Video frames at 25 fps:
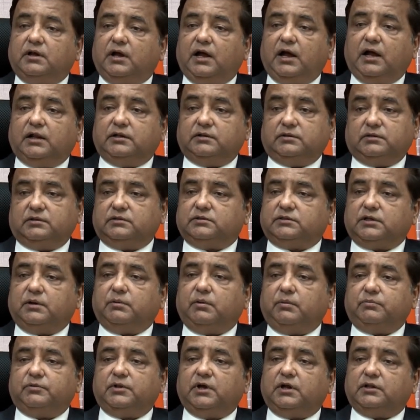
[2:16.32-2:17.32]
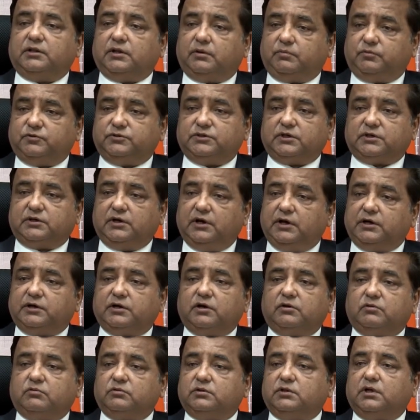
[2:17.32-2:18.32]
and some of the other projects
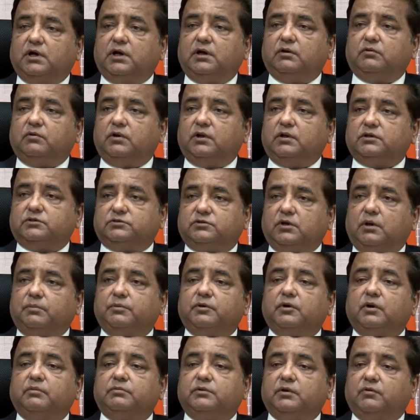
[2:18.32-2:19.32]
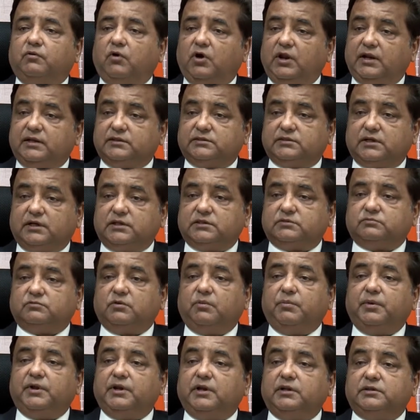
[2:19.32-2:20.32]
related to the stopping of the violence against
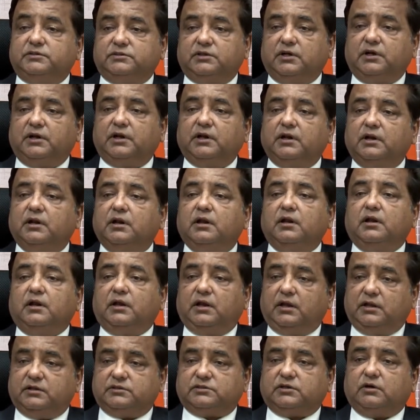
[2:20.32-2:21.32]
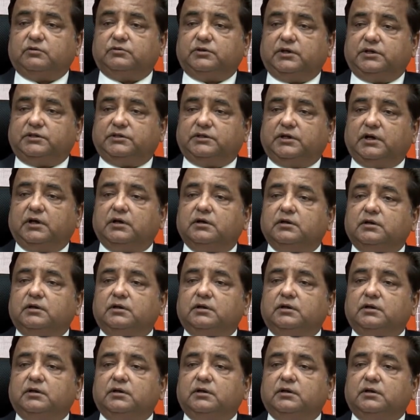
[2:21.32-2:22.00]
women and children in South Asia.